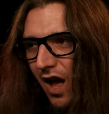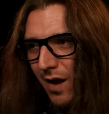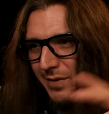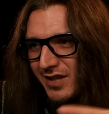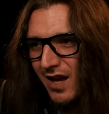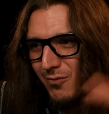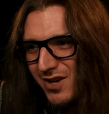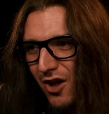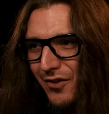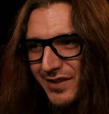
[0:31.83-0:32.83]
I'm gonna get rid
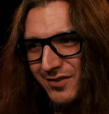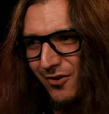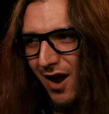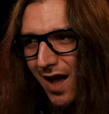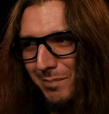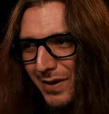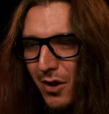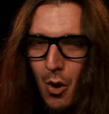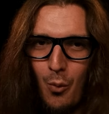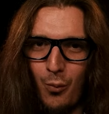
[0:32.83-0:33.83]
of all this crap.
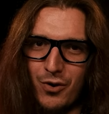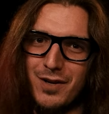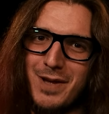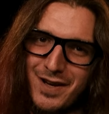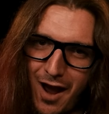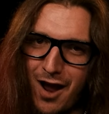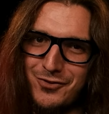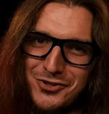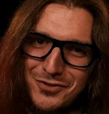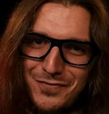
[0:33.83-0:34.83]
We're gonna make
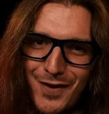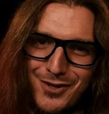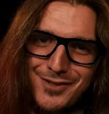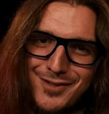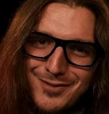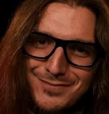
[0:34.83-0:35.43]
hydrogen first.